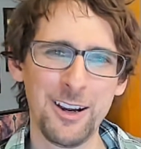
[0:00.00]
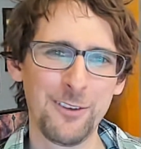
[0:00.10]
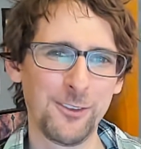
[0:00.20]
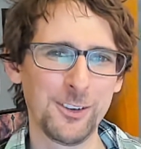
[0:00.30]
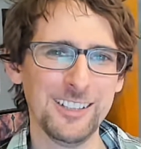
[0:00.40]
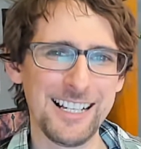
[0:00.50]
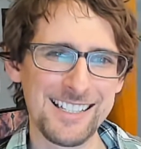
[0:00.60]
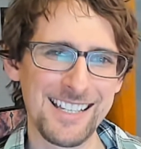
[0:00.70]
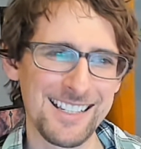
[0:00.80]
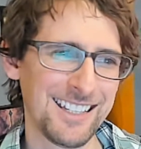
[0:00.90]
for like
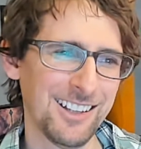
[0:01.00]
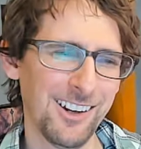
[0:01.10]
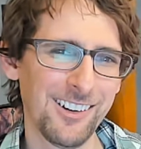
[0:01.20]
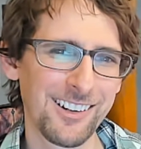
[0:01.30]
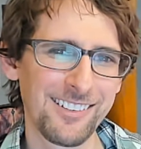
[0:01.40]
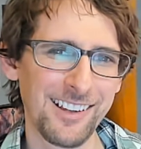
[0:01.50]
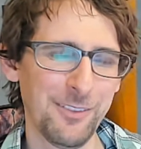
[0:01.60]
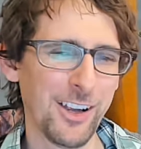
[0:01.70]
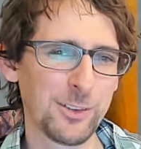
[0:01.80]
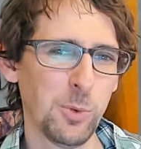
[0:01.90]
$60. In
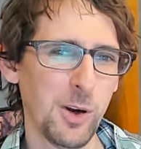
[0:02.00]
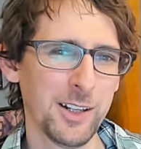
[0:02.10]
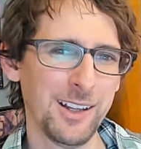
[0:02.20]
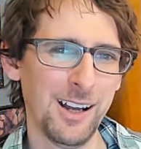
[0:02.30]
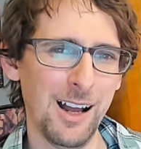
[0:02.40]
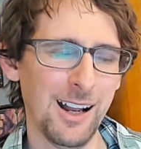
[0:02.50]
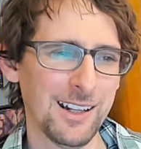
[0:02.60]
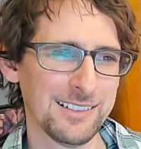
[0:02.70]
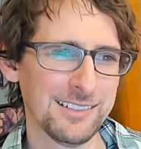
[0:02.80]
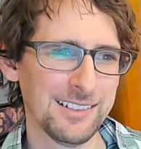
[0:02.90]
fact, one
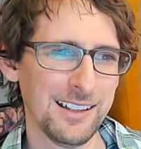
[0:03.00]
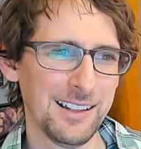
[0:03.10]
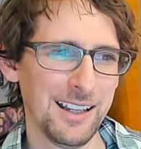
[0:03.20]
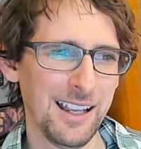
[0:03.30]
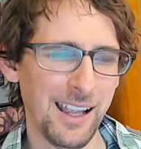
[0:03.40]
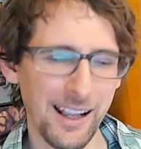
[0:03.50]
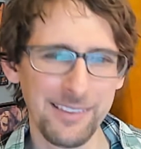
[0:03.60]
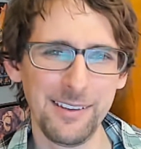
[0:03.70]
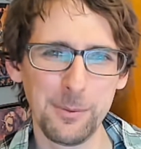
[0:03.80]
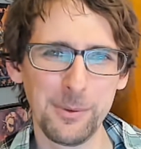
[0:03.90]
on
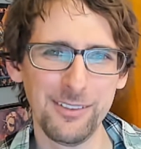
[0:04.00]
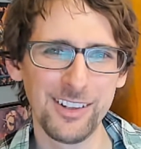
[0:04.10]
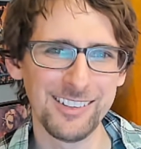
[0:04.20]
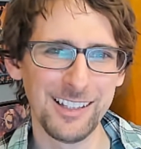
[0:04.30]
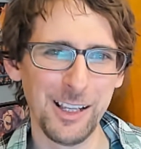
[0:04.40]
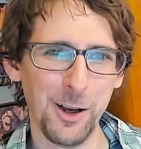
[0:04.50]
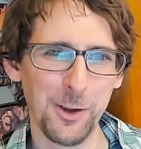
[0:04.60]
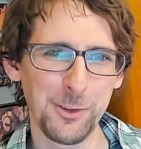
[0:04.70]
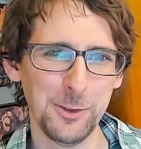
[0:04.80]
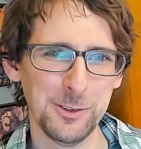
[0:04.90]
Etsy specifically, they
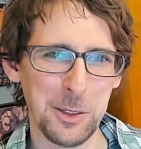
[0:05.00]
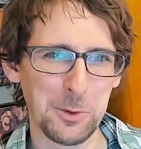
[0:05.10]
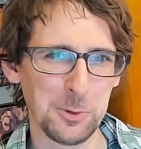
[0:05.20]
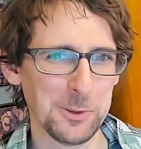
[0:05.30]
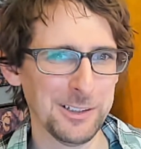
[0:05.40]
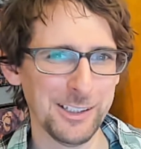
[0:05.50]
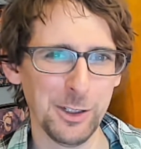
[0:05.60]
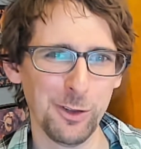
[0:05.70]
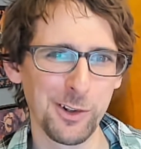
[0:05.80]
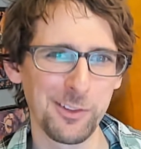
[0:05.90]
also like really
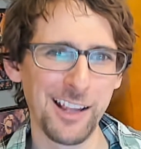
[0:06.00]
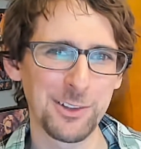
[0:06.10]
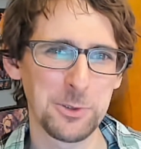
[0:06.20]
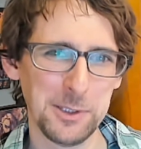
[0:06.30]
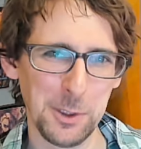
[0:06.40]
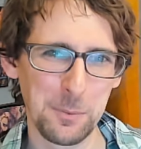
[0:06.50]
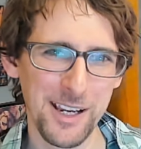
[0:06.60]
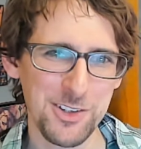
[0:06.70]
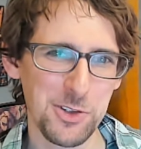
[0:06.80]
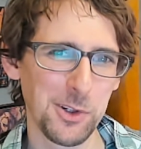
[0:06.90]
oversaturate their
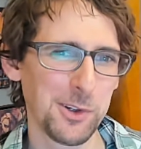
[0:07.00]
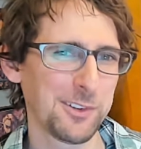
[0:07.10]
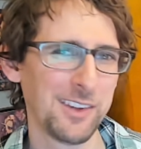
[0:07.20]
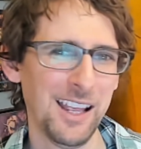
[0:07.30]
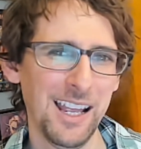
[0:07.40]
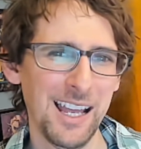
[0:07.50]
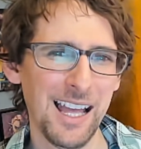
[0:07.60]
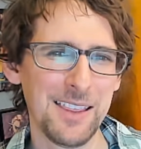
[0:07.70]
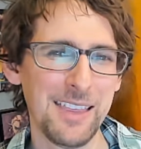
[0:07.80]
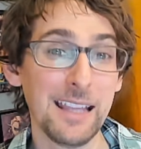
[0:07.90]
pictures.
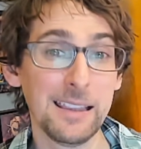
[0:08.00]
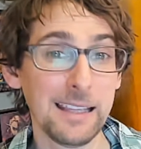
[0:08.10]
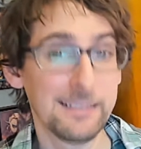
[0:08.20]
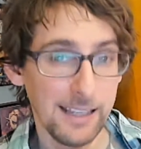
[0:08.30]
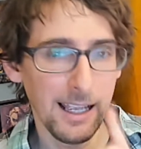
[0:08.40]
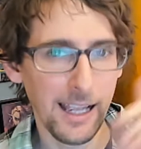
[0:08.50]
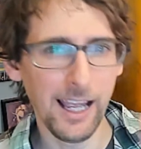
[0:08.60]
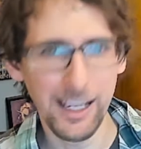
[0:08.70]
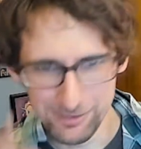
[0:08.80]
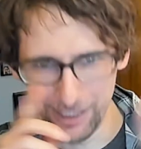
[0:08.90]

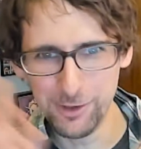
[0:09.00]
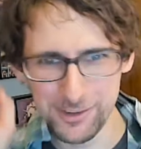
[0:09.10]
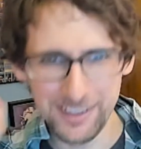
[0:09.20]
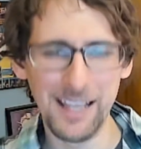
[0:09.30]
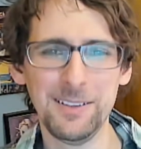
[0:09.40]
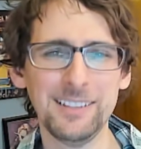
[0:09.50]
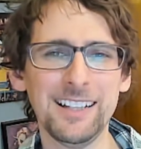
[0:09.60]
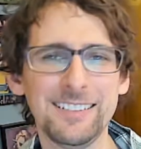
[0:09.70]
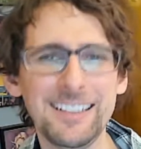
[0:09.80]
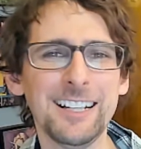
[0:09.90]
I looked again and they
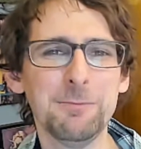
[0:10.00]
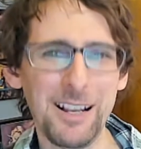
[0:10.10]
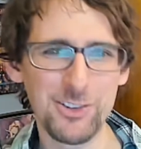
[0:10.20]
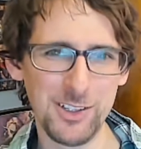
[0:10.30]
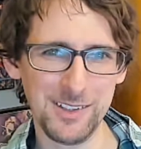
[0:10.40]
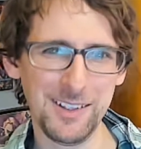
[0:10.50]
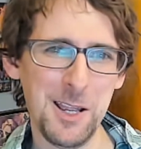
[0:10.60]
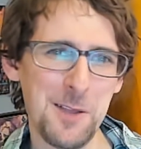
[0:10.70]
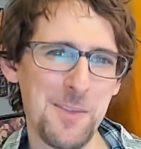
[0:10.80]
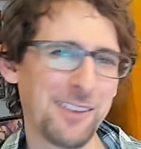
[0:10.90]
did mention
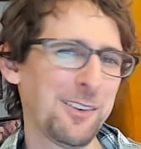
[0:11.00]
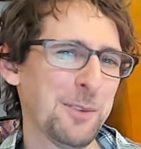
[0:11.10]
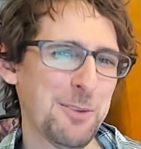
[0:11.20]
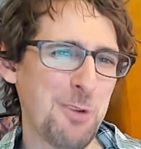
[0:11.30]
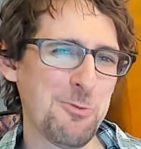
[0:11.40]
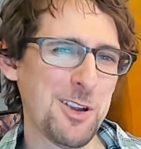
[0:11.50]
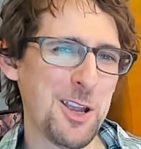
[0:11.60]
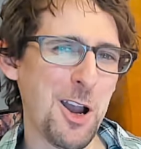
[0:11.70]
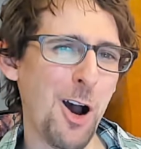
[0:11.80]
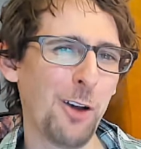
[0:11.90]
that some of them might be
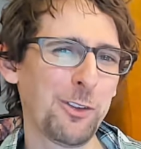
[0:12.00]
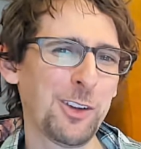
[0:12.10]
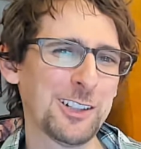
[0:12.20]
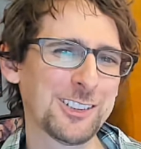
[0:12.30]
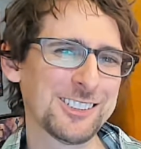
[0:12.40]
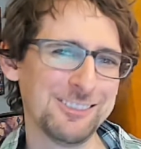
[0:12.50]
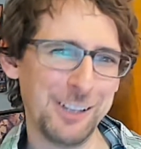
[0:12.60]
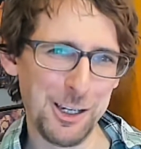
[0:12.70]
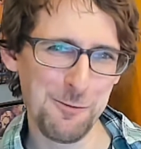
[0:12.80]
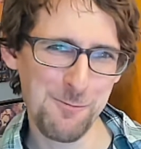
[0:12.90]
off center,
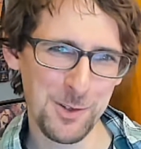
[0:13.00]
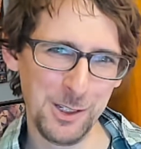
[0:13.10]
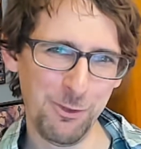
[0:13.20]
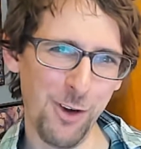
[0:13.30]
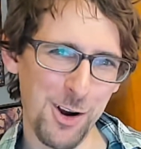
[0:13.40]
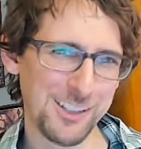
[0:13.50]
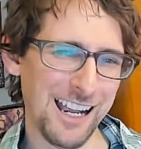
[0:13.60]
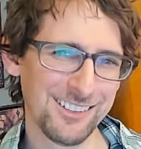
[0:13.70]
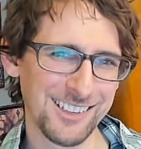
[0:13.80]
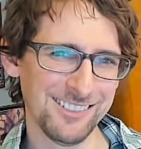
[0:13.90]
like pretty far
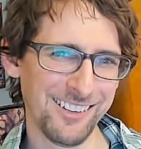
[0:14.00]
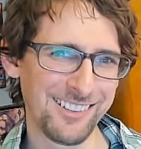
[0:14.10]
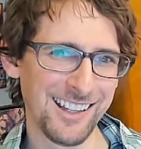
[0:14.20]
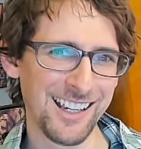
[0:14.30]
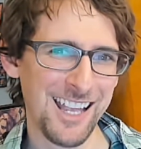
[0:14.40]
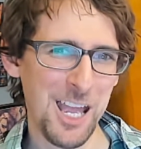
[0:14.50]
down in the listing,